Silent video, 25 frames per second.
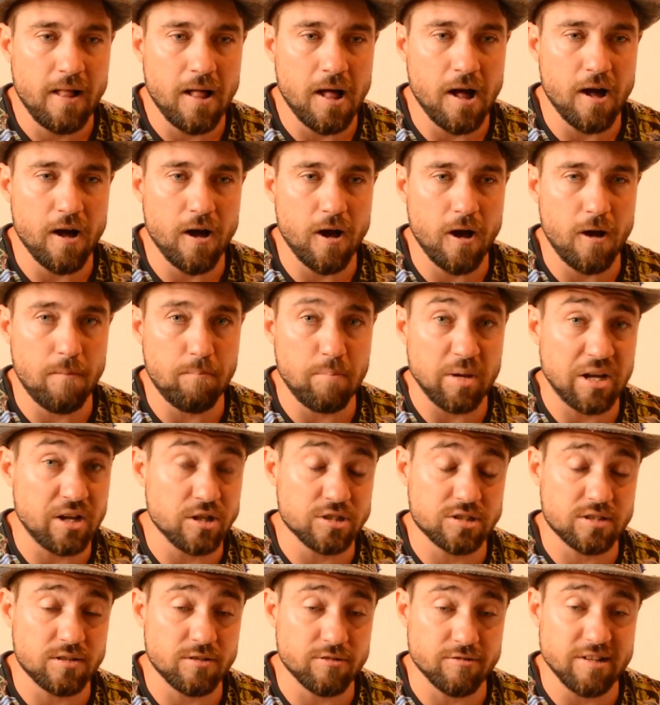Um,
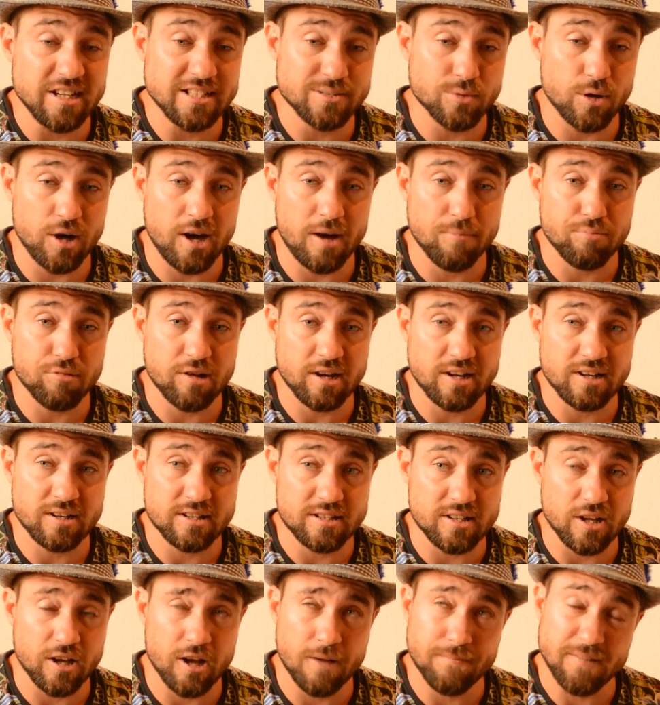because the reason why I bring
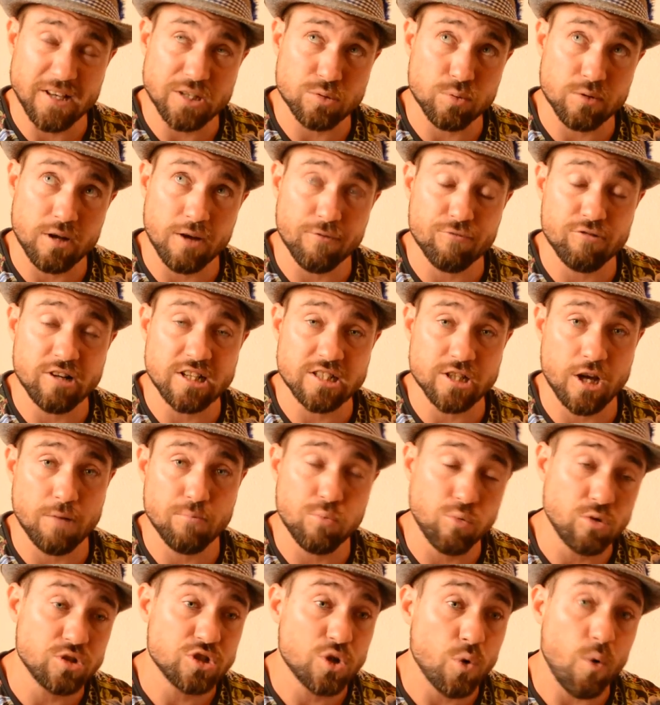uh, this one up, for
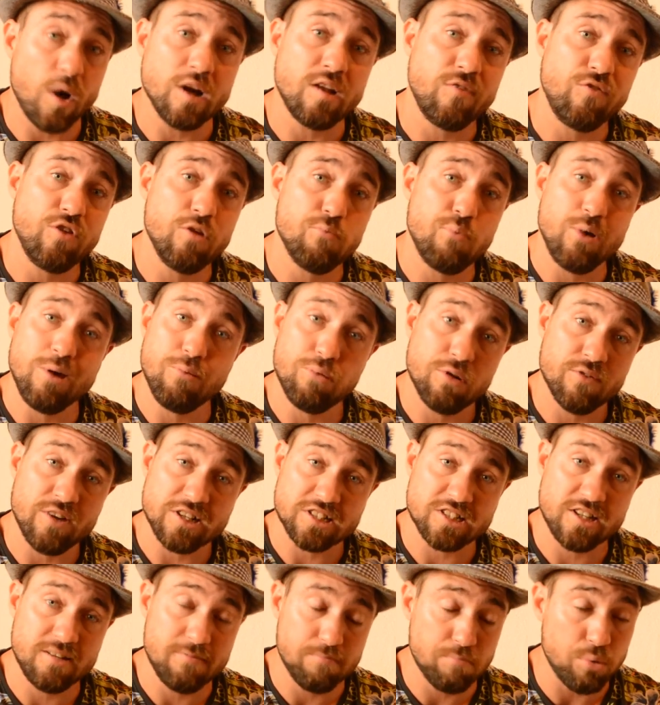example, is quite a few people have
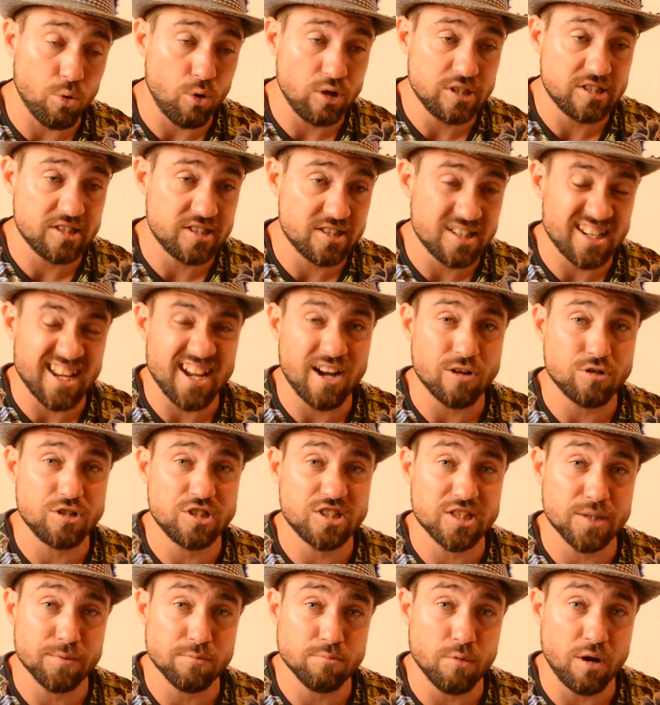actually pointed it out in
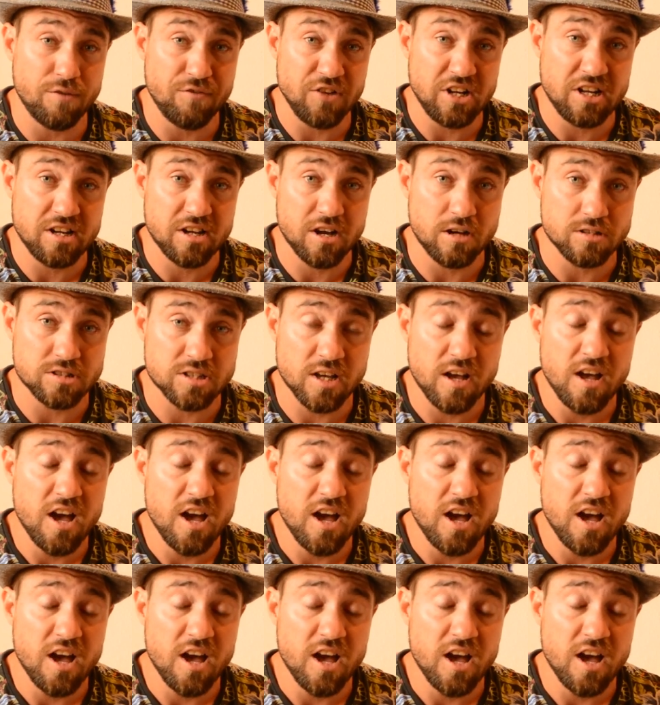some of my videos.